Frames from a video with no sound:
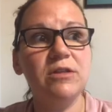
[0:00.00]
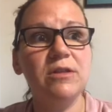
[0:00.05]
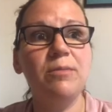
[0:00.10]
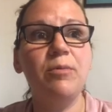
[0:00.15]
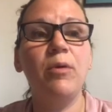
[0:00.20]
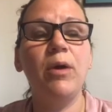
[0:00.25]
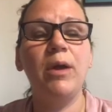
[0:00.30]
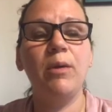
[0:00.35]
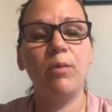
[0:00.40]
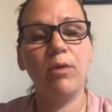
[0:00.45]
to the
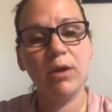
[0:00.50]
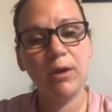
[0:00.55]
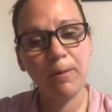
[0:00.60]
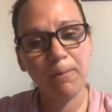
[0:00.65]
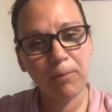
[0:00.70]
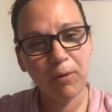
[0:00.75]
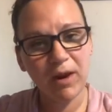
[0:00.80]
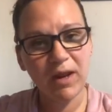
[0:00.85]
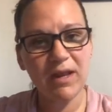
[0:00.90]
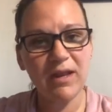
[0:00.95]
point where
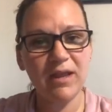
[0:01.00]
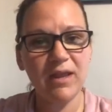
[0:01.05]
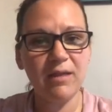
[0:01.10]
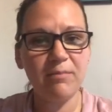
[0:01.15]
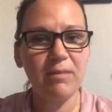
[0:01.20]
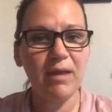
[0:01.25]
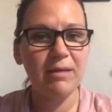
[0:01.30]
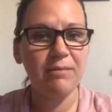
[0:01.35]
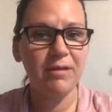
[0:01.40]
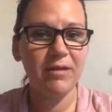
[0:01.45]
your brain
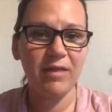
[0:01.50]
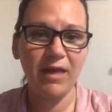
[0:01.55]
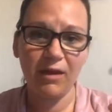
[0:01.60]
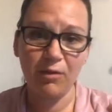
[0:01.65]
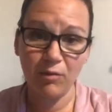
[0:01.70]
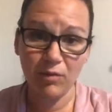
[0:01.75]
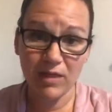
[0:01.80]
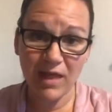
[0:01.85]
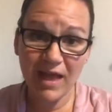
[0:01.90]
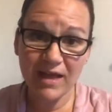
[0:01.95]
can maybe
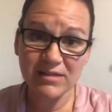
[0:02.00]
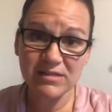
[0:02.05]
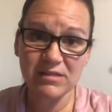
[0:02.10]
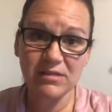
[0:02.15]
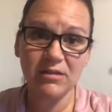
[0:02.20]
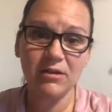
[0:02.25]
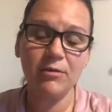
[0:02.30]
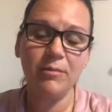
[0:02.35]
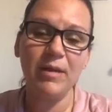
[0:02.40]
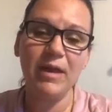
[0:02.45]
like relax
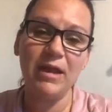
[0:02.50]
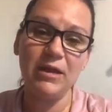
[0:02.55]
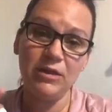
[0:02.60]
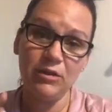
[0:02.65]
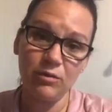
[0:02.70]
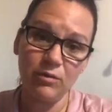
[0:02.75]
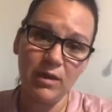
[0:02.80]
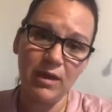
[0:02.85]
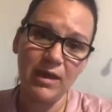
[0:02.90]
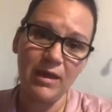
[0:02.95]
a little bit and
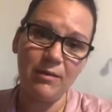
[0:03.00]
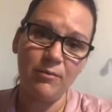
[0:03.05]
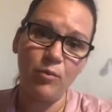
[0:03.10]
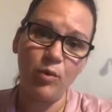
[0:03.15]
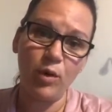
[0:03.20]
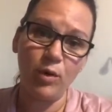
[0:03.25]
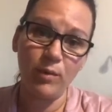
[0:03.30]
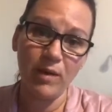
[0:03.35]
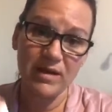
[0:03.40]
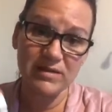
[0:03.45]
you can get
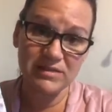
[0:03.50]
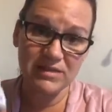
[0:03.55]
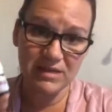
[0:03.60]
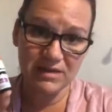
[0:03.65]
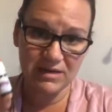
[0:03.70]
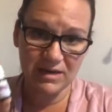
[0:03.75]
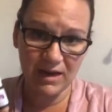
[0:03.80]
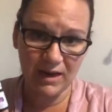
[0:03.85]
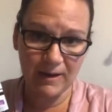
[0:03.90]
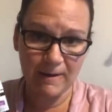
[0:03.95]
more rest
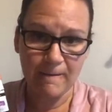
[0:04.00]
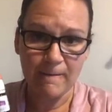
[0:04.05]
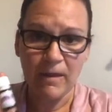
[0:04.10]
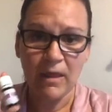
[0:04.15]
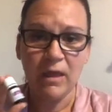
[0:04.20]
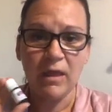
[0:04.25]
at night.